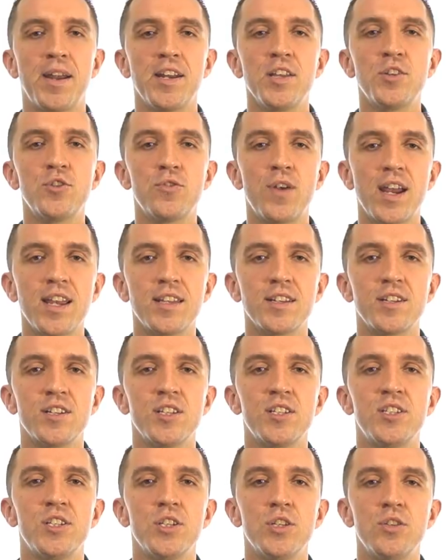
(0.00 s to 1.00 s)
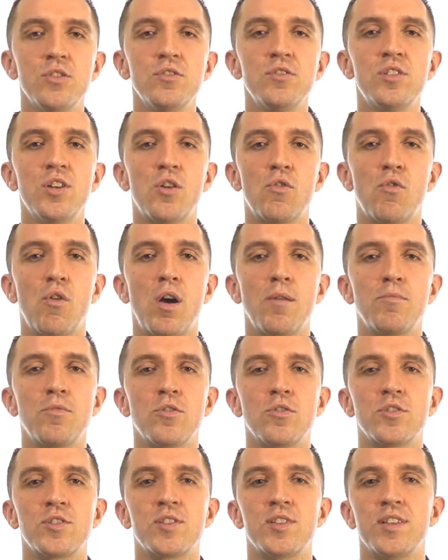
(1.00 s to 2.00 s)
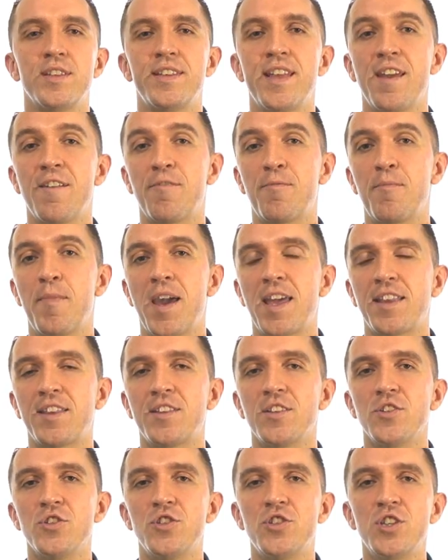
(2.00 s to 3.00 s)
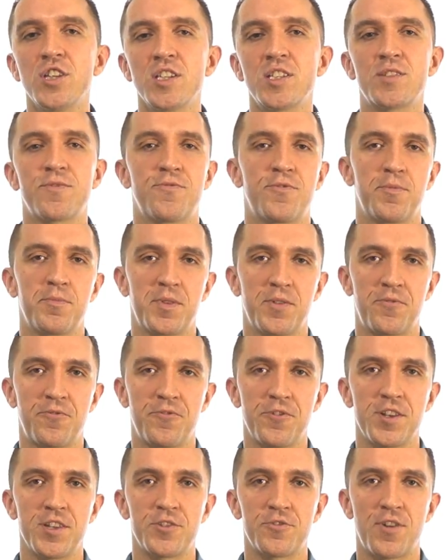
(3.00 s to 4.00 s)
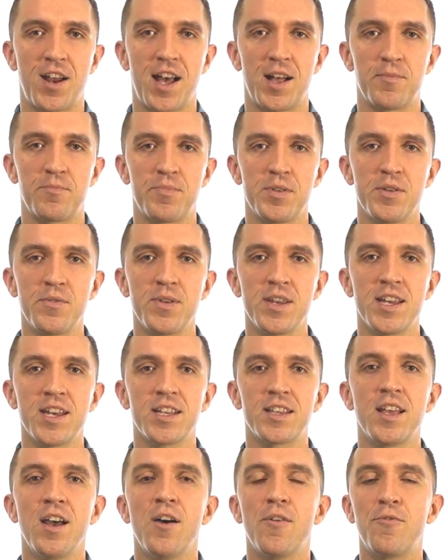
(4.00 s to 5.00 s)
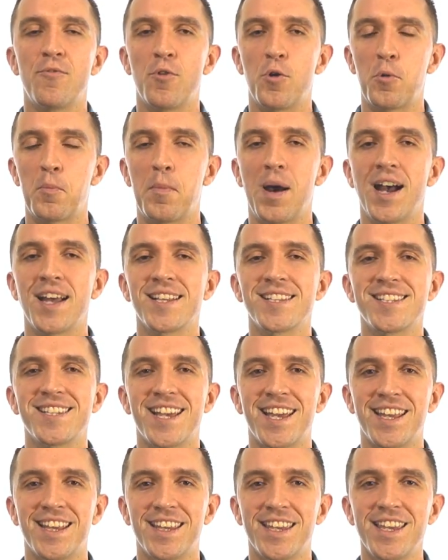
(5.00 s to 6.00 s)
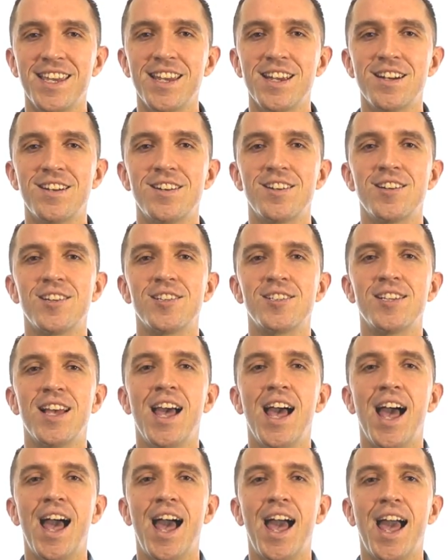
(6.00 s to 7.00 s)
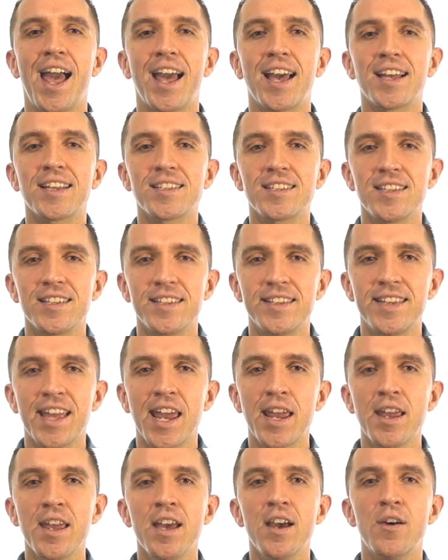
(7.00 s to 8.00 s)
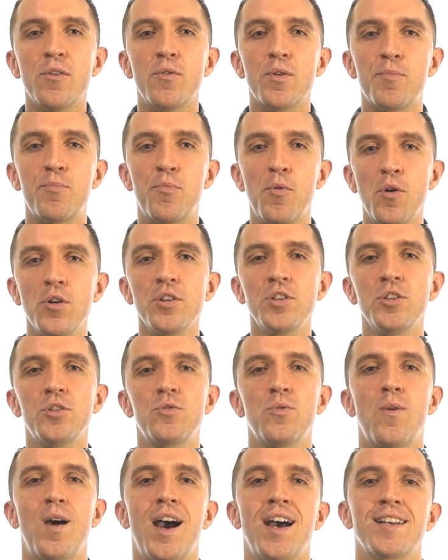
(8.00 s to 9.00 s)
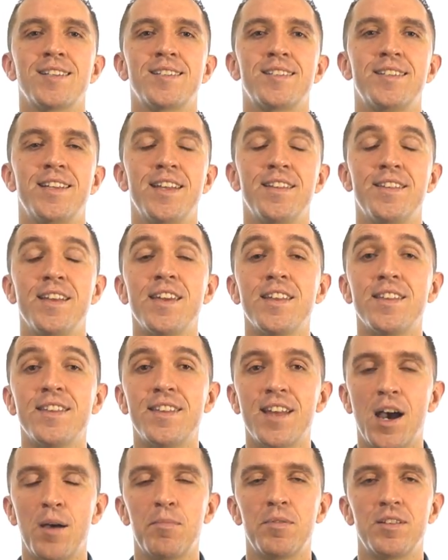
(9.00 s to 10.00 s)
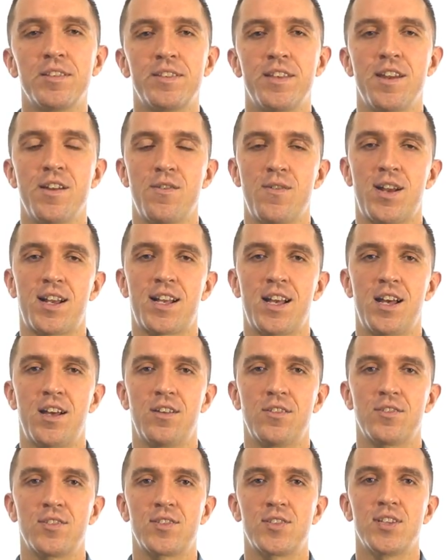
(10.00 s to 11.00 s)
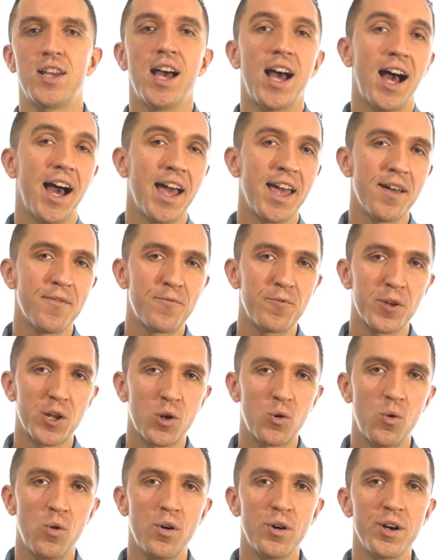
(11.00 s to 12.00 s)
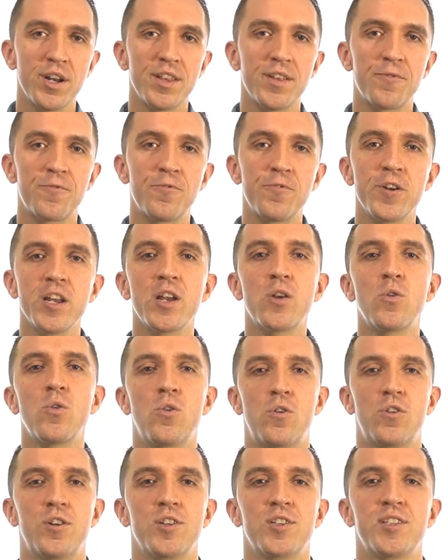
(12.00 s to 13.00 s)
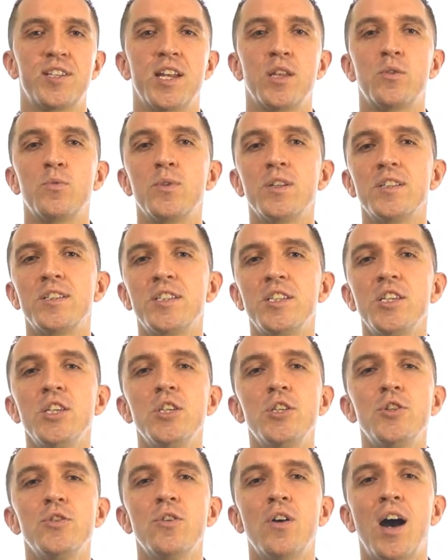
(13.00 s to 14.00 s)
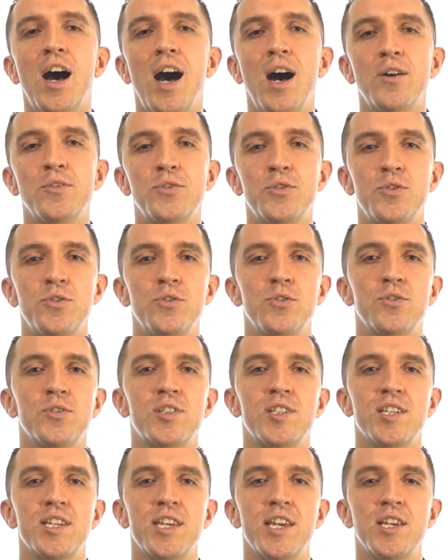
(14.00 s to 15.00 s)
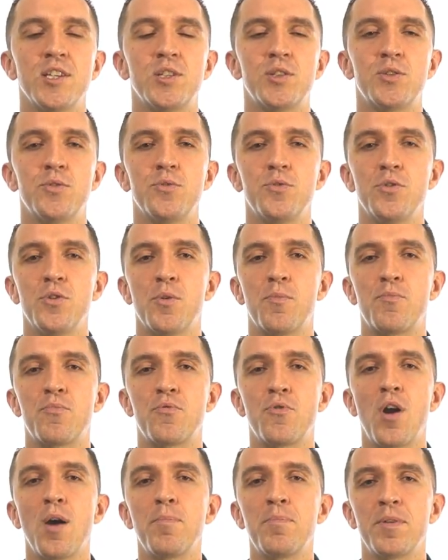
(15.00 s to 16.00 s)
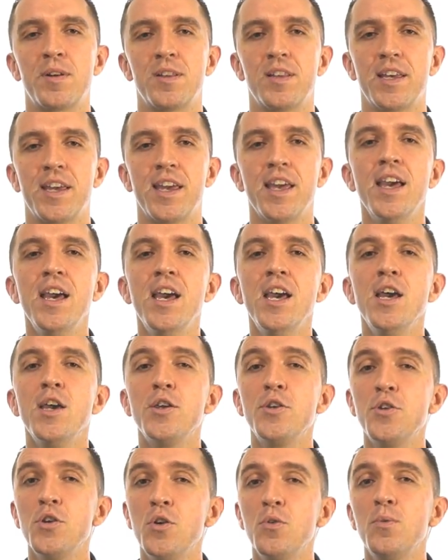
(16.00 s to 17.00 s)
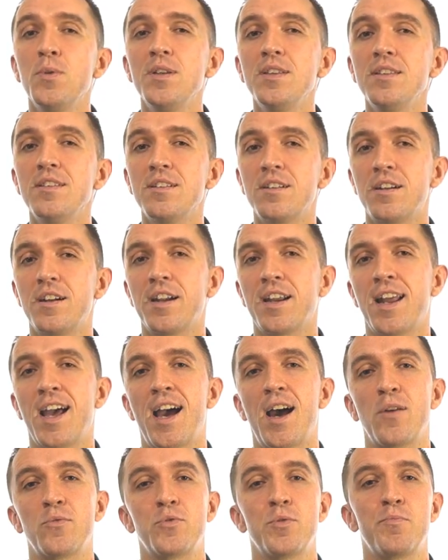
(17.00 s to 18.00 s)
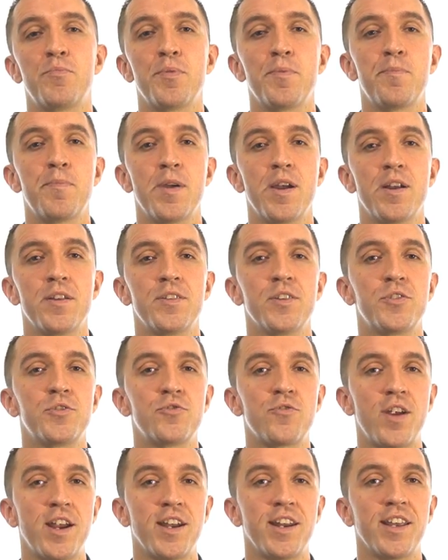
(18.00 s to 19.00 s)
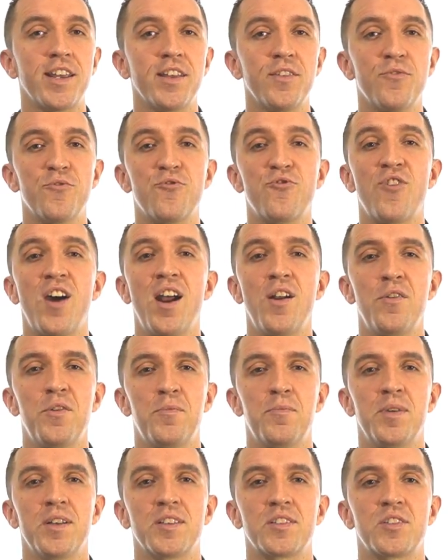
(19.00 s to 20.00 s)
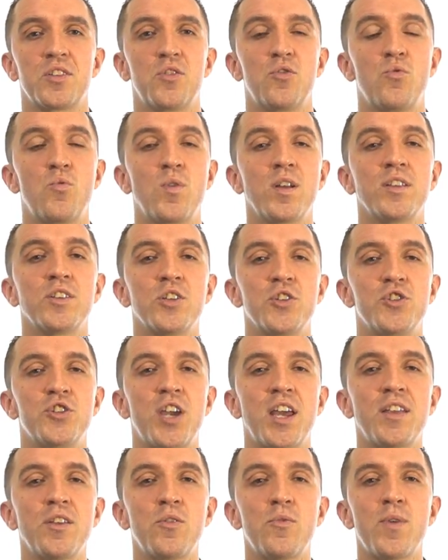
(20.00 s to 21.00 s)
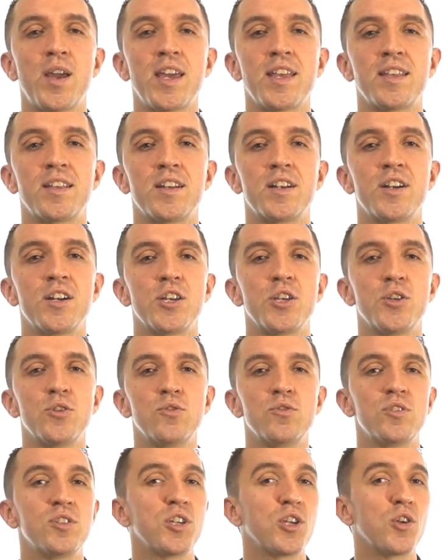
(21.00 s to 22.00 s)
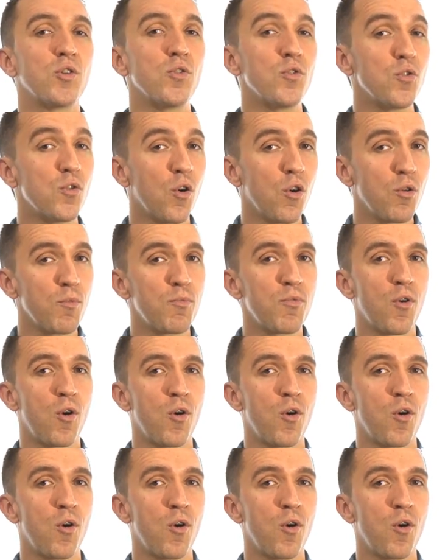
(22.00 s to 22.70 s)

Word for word: Many traders use the robots they've made just from the free trial period for months and years and they reported to us that they doubled their accounts. I have recorded a free course that will teach you how to use EA Studio properly you will learn how to prepare the trading environment, run the generator using your